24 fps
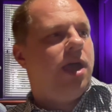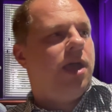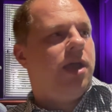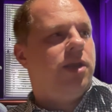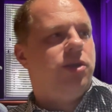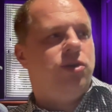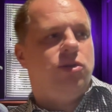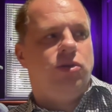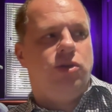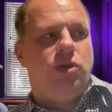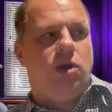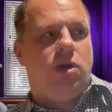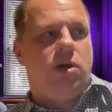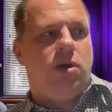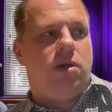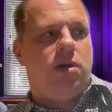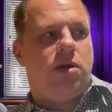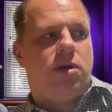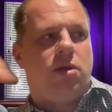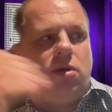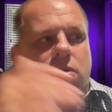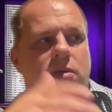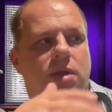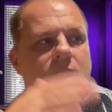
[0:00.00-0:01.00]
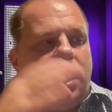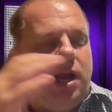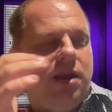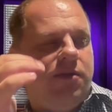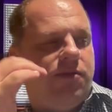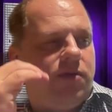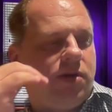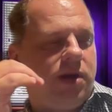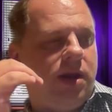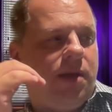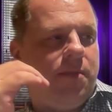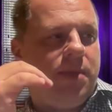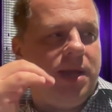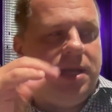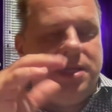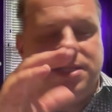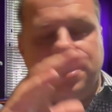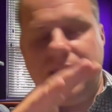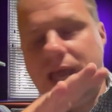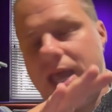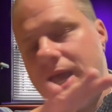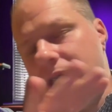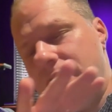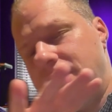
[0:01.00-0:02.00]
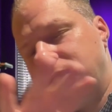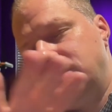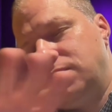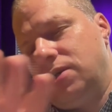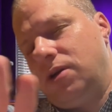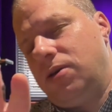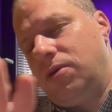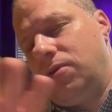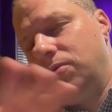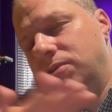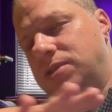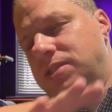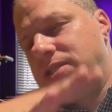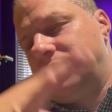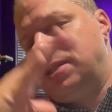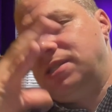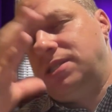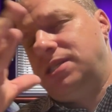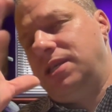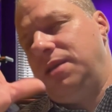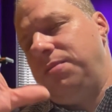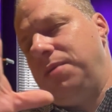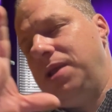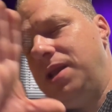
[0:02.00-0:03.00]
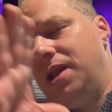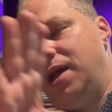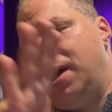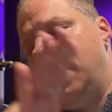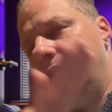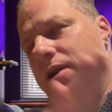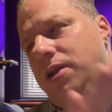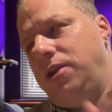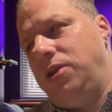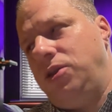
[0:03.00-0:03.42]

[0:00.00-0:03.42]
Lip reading: New York or California based. So similar,